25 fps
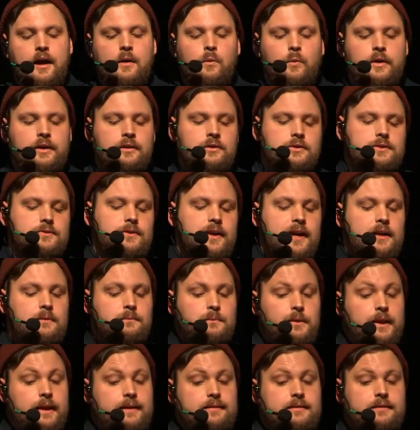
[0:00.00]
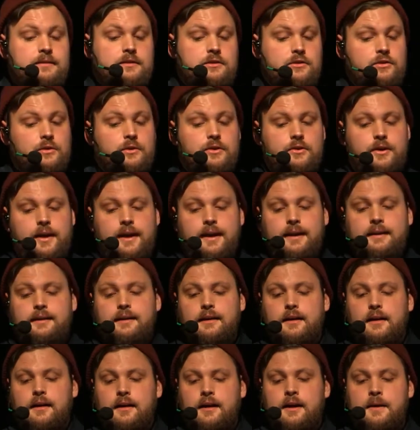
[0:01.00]
We used React Blessed to create,
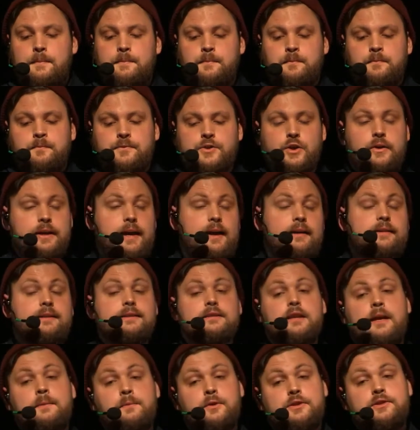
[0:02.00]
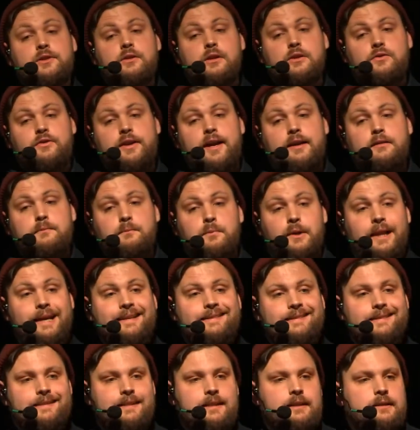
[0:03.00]
this library is called React
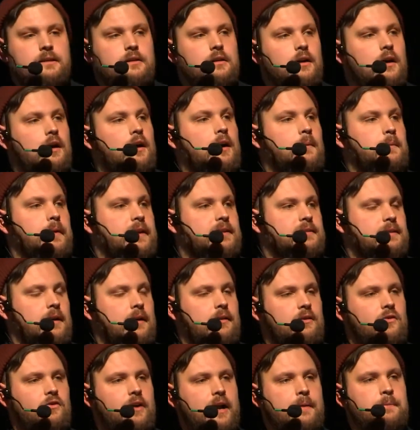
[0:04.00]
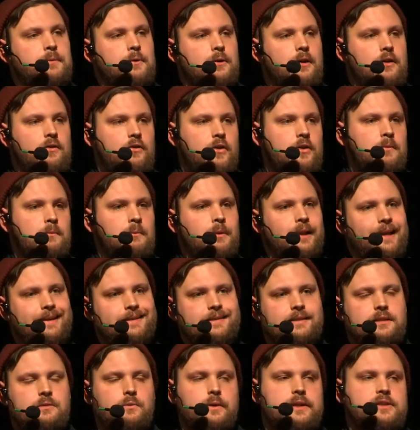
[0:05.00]
Blessed. It's a wrapper around
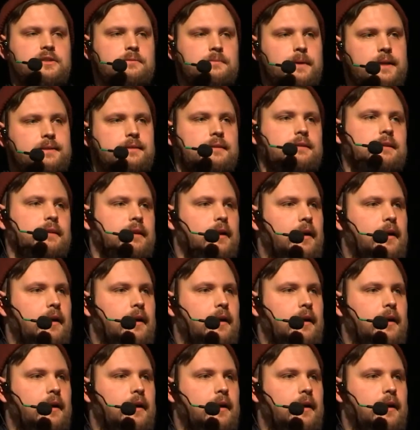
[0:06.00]
Blessed, which is basically